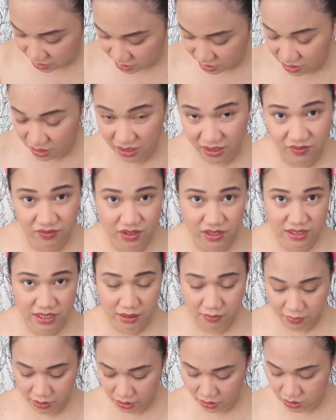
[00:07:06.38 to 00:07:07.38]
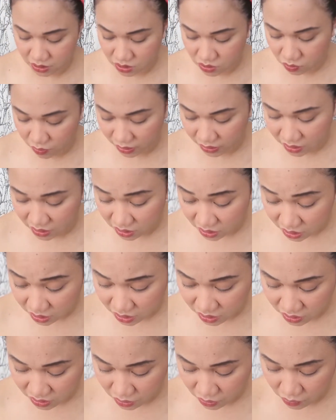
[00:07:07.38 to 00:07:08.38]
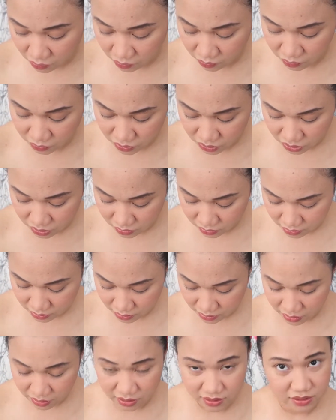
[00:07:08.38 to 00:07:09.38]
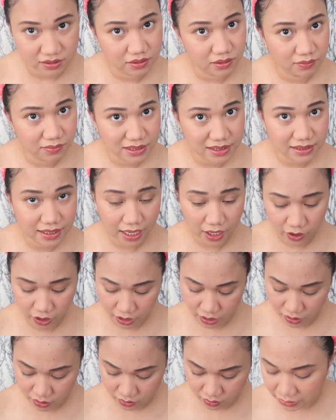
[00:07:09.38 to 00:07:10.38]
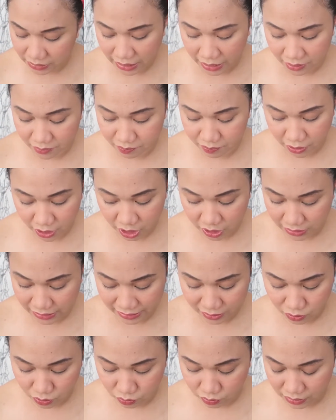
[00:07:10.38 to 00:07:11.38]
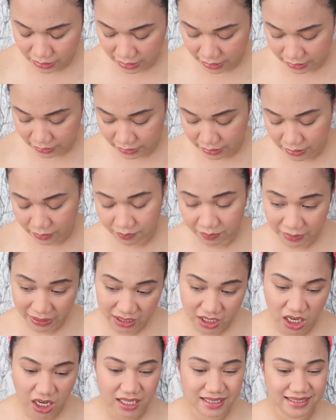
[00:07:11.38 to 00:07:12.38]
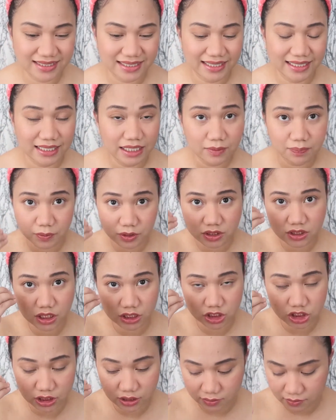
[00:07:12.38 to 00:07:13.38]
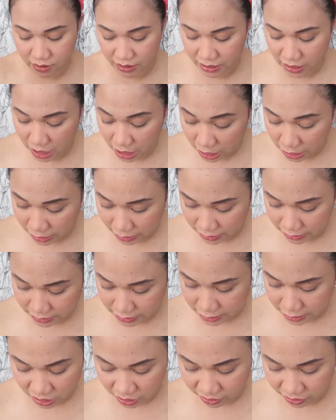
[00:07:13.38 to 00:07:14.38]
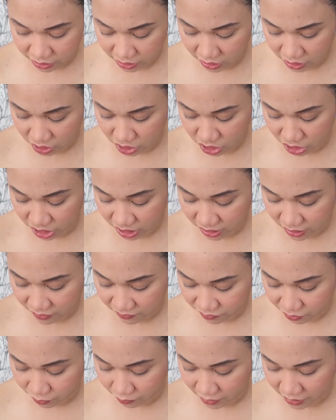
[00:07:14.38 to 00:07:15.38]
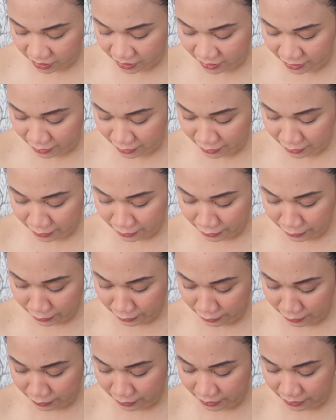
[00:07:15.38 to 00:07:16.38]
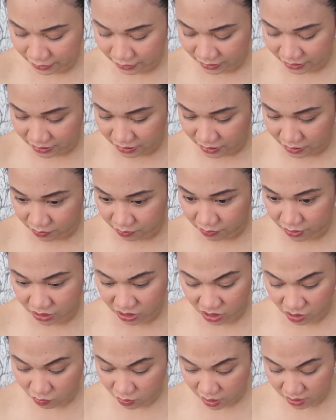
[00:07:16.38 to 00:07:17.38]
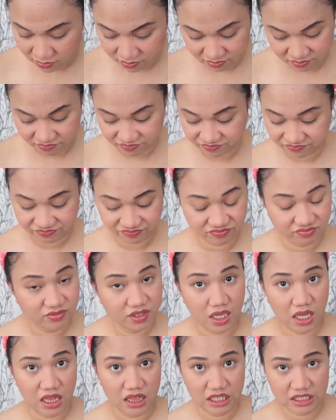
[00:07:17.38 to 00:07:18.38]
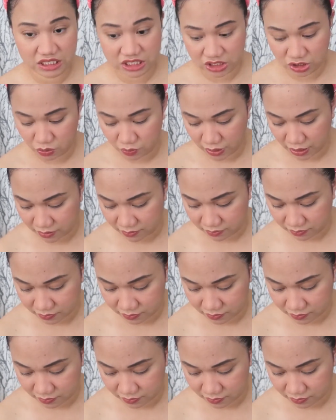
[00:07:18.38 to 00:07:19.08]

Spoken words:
Not even 10 minutes. So I could use some mascara. But I barely do that because I keep on touching my eyes. It's not really a good thing for me. You know what? Let's do it.